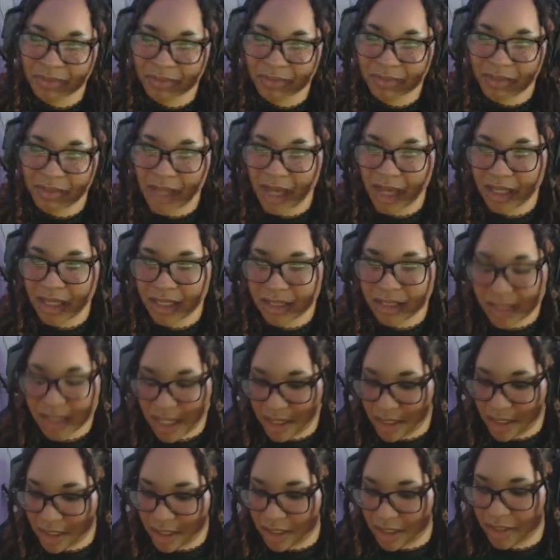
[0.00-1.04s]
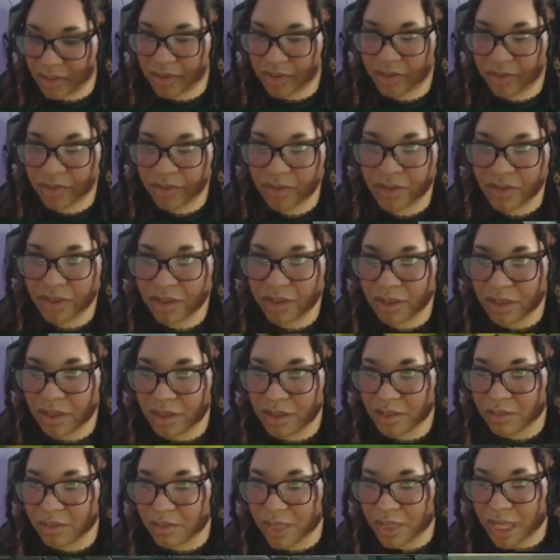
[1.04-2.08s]
Yeah, that's kind of cute.
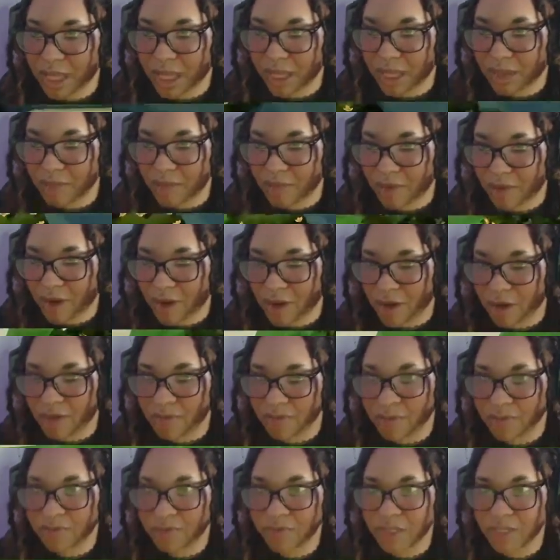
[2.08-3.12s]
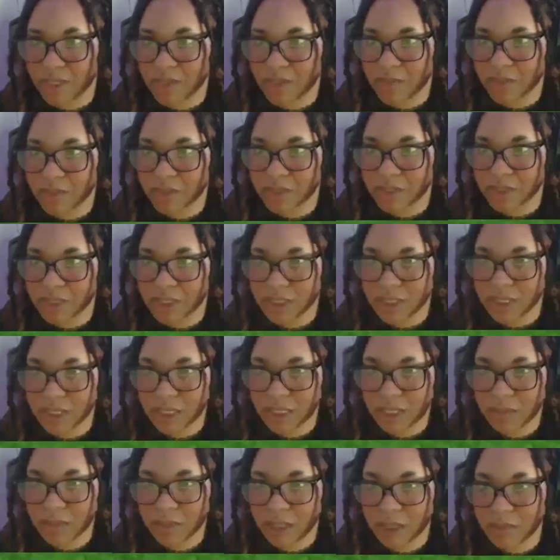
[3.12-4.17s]
We have our grill, which I think I
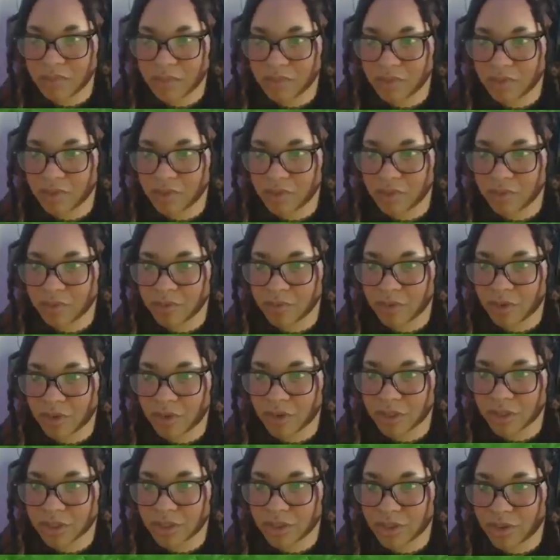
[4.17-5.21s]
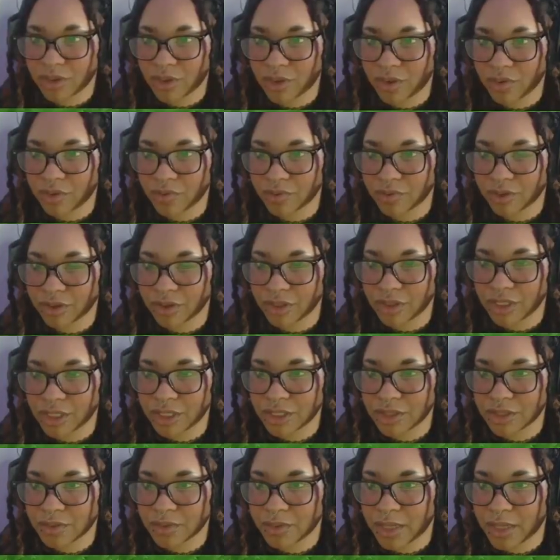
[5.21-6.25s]
might move more so over
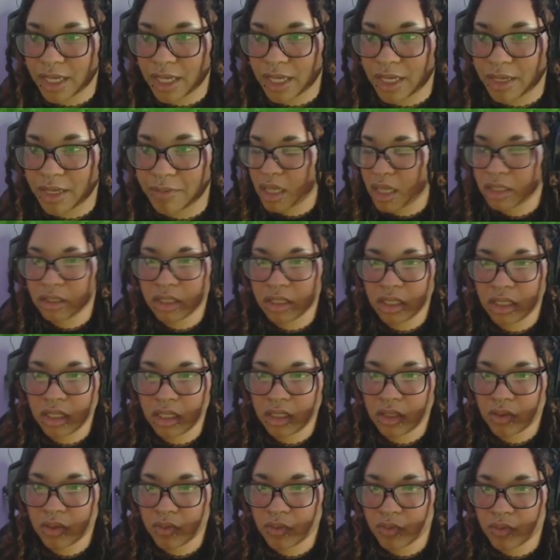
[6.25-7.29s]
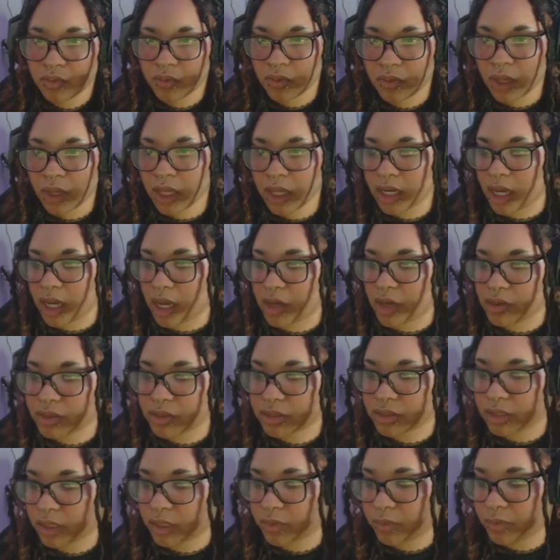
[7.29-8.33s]
this way. And then what
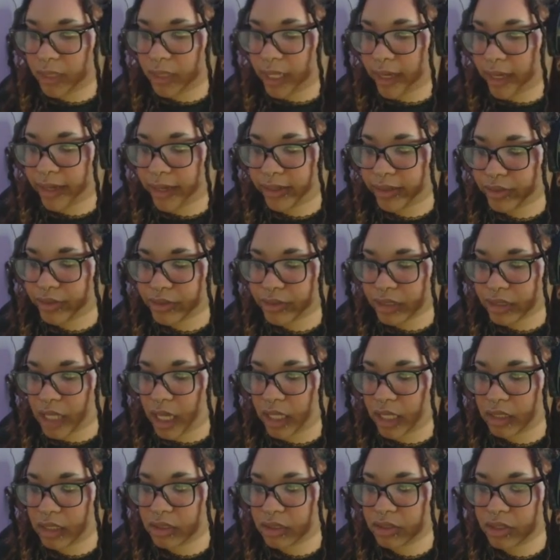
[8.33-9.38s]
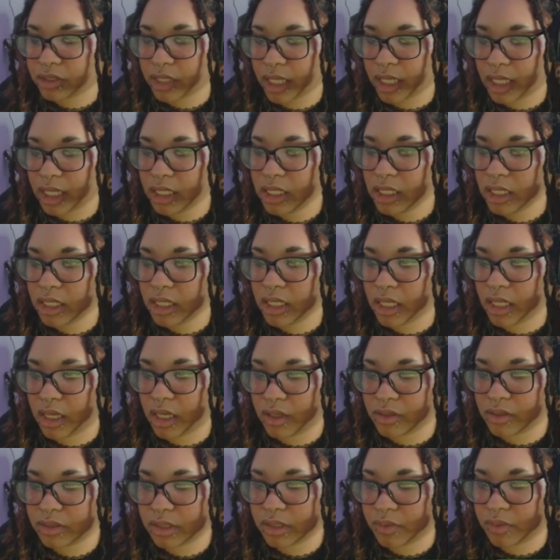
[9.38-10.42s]
else can we add outside? Is there anything
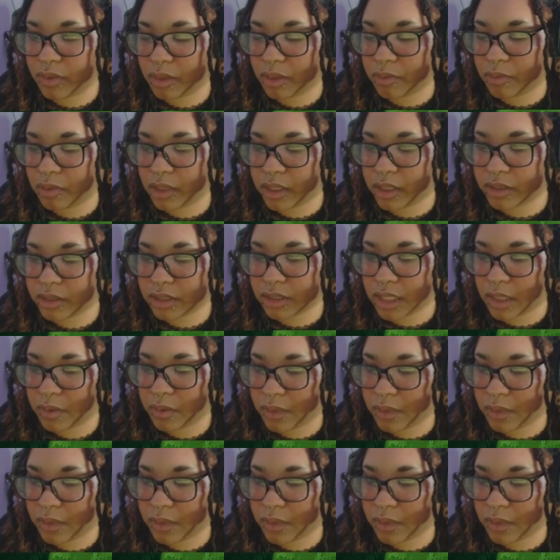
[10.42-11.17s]
else that we can put outside?